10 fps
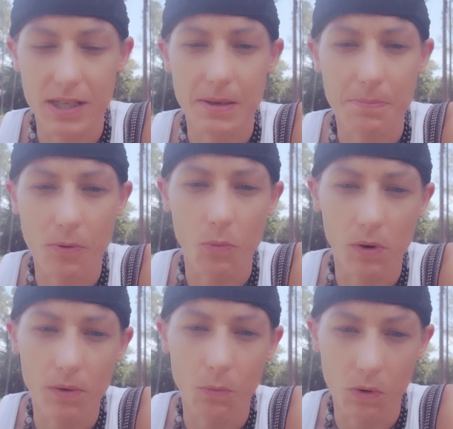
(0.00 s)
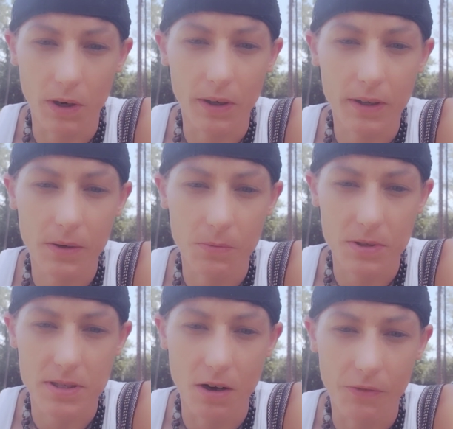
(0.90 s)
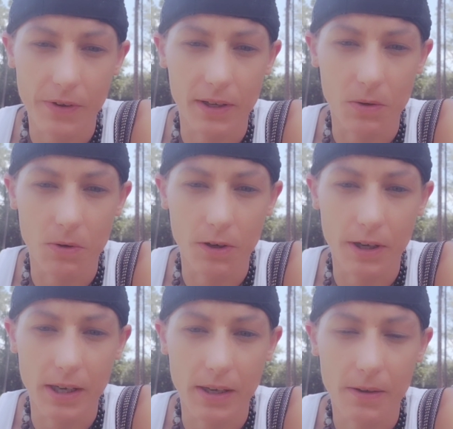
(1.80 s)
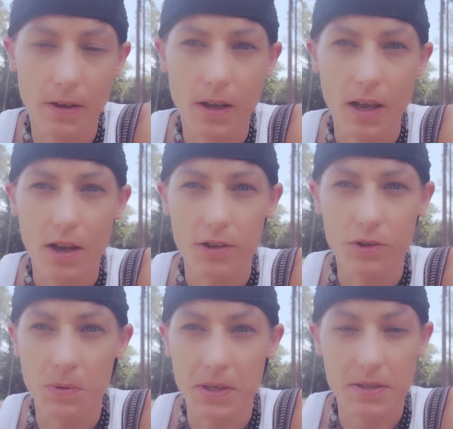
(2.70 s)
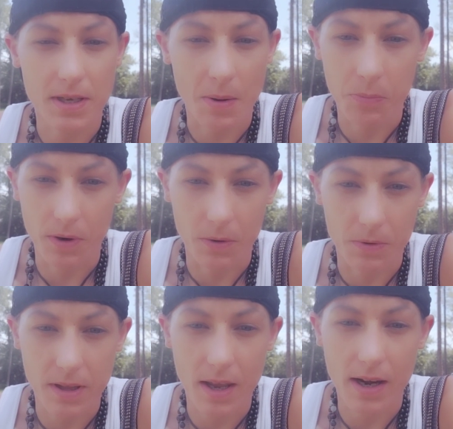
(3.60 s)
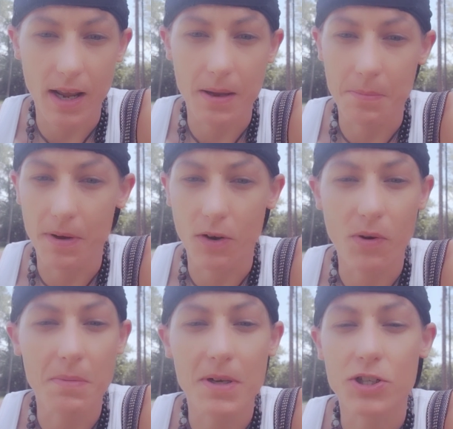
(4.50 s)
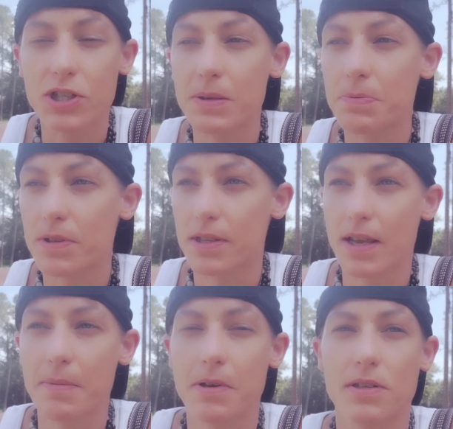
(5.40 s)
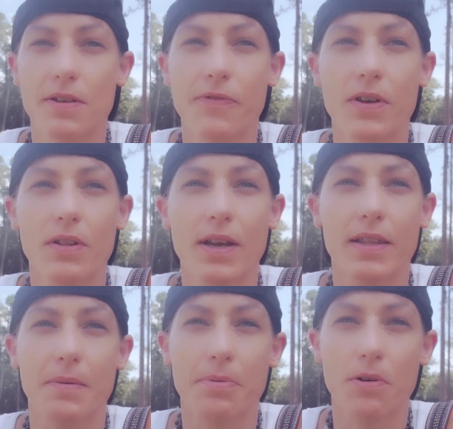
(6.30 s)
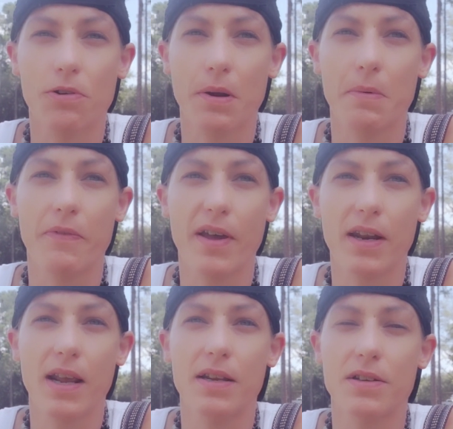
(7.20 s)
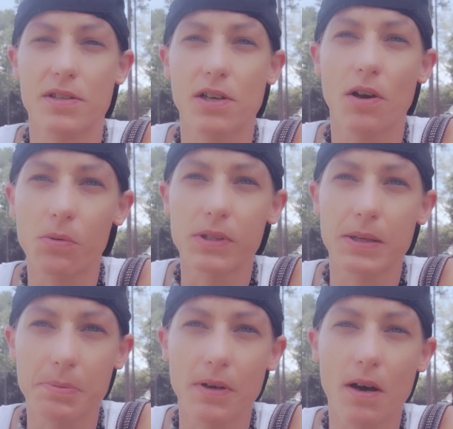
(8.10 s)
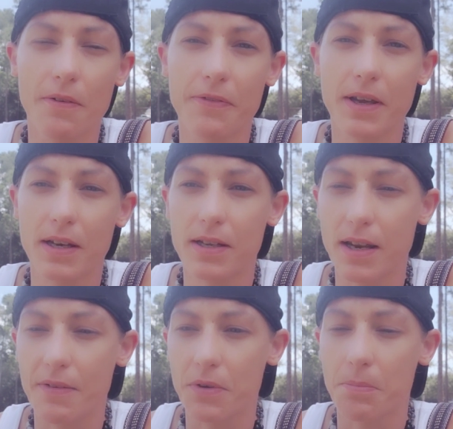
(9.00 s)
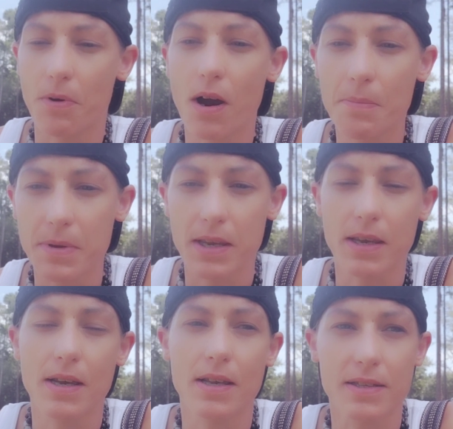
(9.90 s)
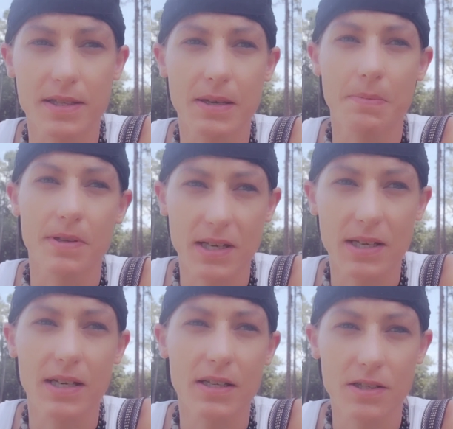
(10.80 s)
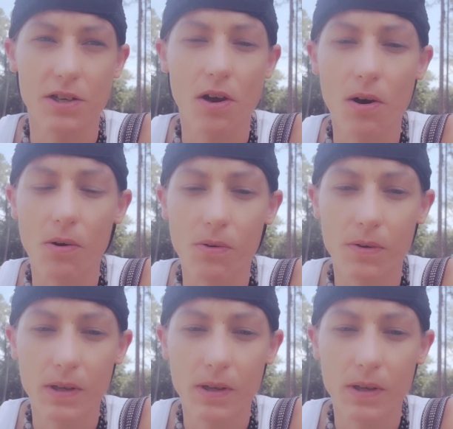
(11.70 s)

deep work with self-inquiry, doing step work with NA, but going much deeper than that, because I feel like the program of NA doesn't go deep enough, and it never brought me as deep as I needed to go.